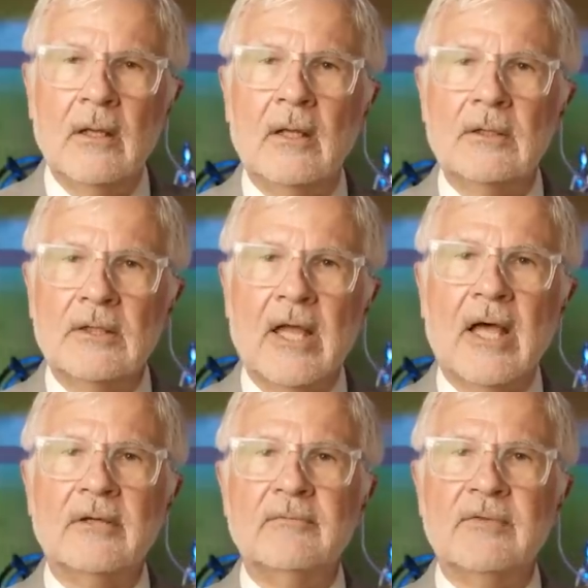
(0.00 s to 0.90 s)
a
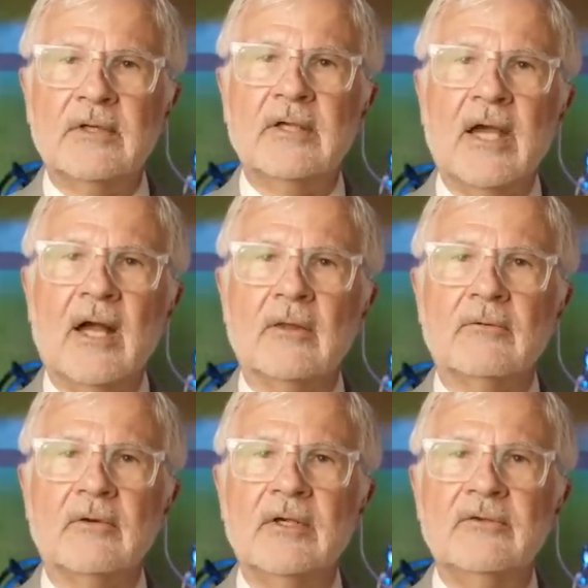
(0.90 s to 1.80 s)
lot of the
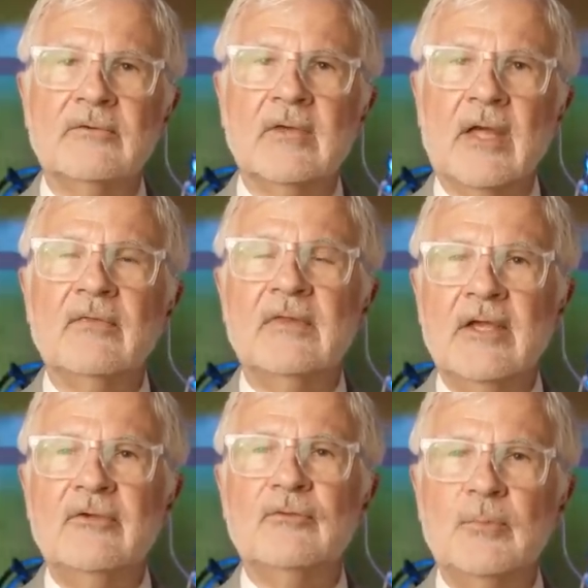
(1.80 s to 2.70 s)
calories that
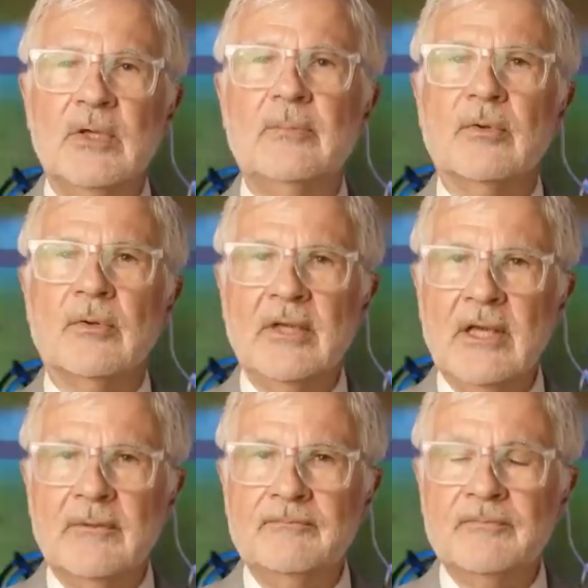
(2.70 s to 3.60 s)
these people
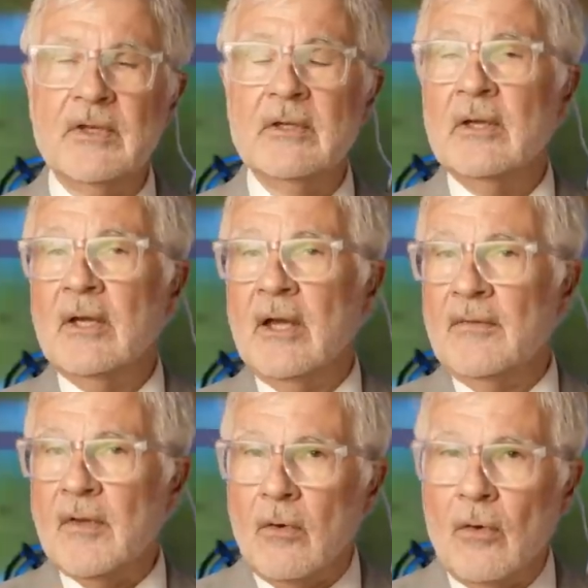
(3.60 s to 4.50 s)
eat.
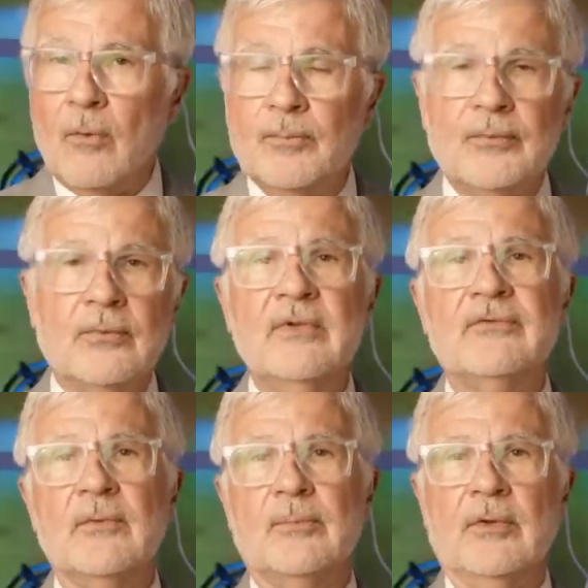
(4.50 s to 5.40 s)
And the whole
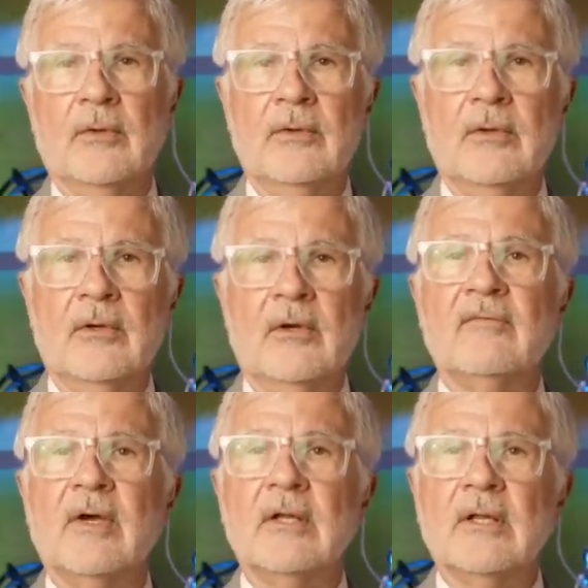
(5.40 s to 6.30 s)
principle
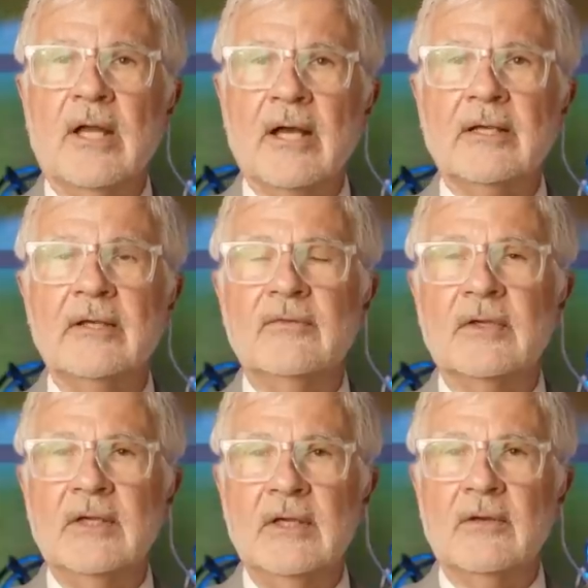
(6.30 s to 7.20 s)
of unlocking
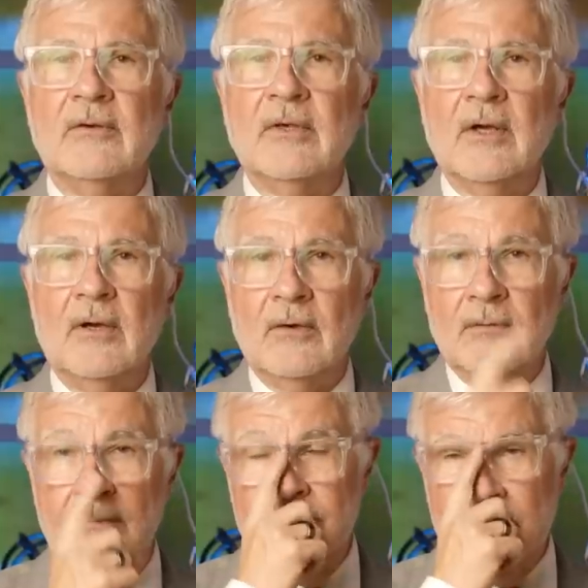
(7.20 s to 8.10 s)
the keto
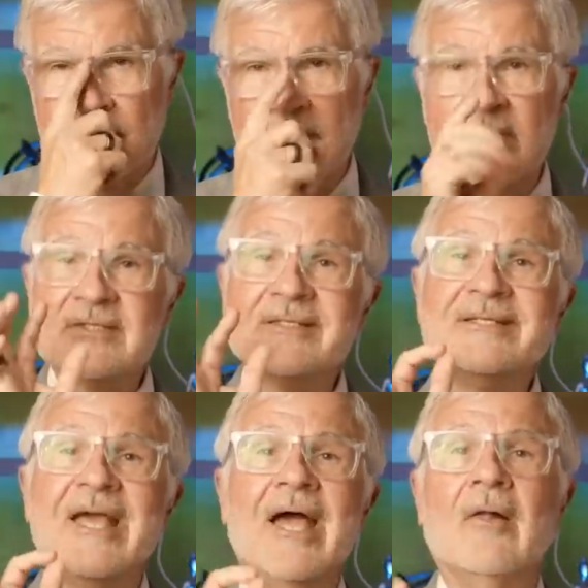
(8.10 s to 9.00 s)
code is
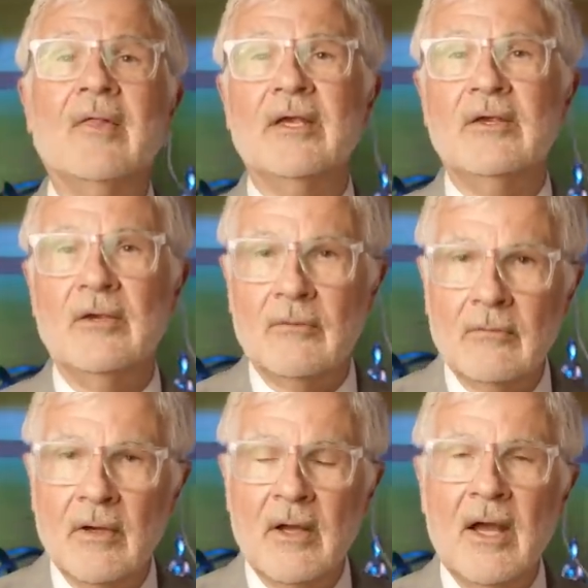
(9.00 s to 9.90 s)
telling
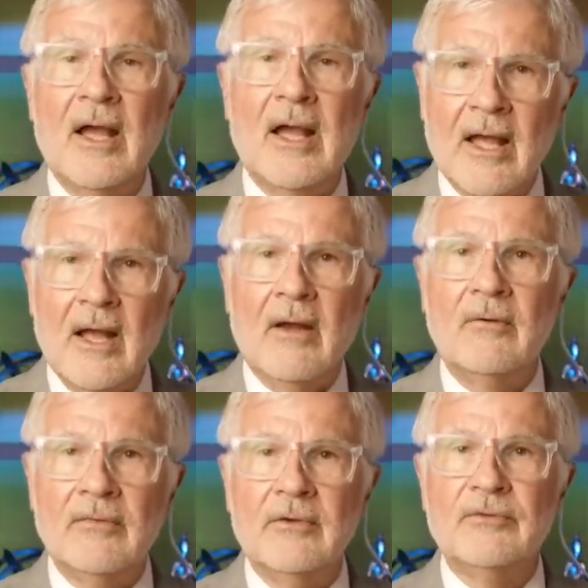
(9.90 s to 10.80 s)
you
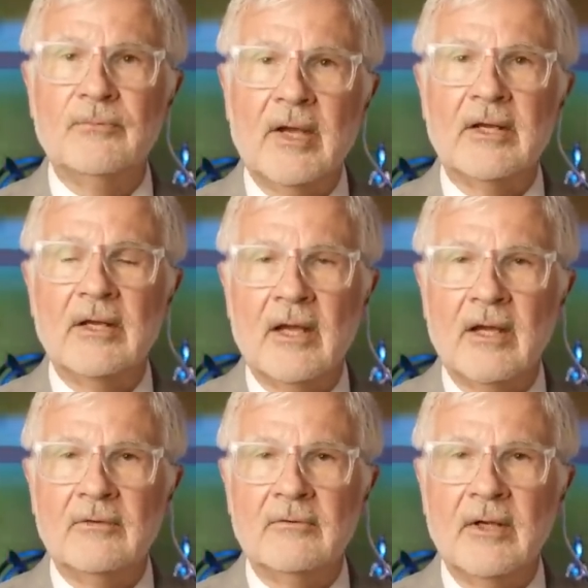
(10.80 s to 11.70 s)
how those
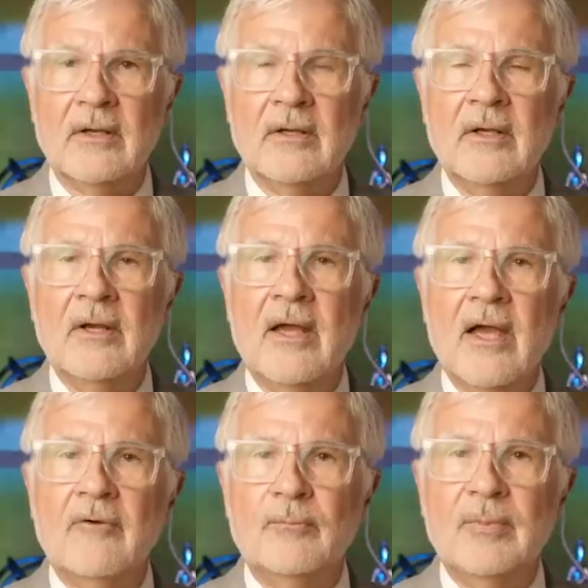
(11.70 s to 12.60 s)
mitochondria
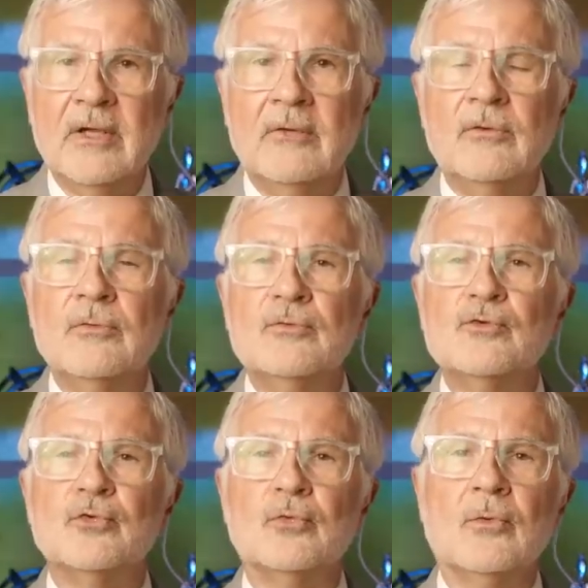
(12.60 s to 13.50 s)
have been
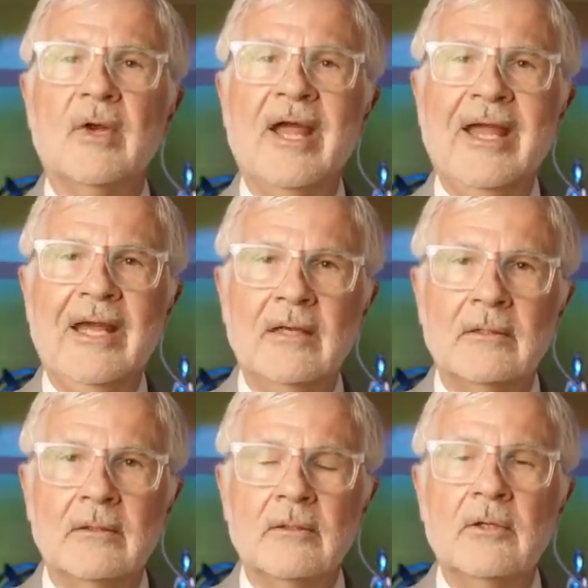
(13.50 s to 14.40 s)

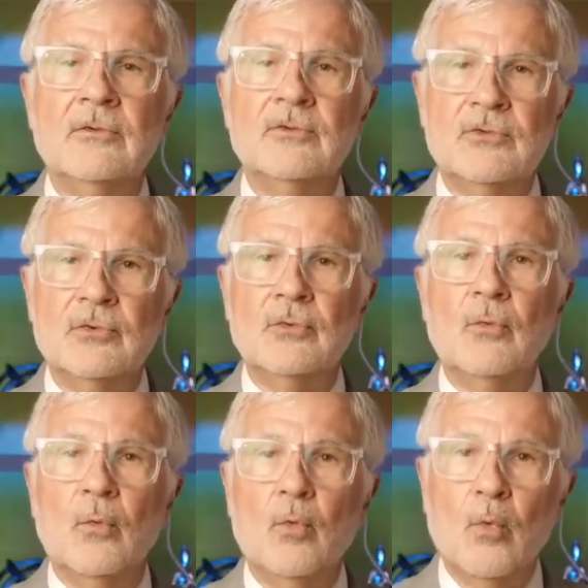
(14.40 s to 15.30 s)
trained
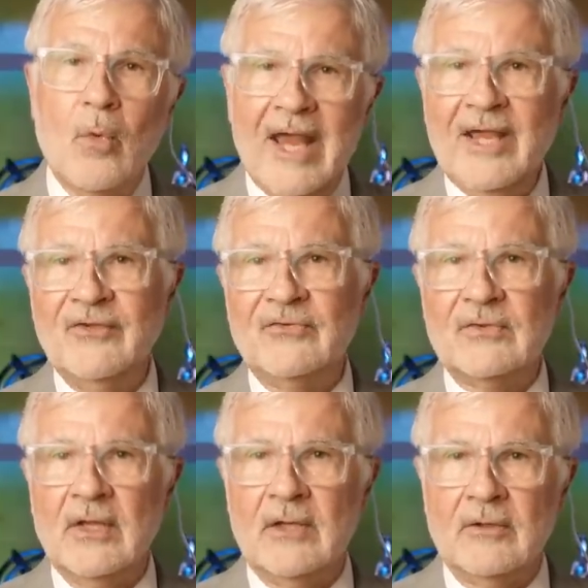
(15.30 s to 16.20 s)
to
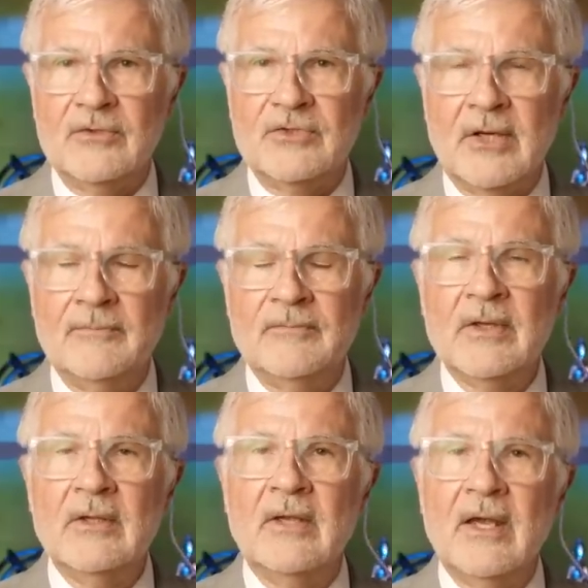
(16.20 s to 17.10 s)
waste energy.
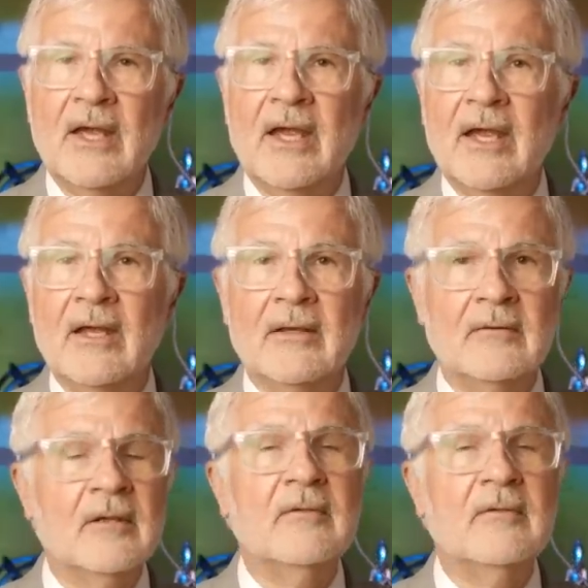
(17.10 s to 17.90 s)
And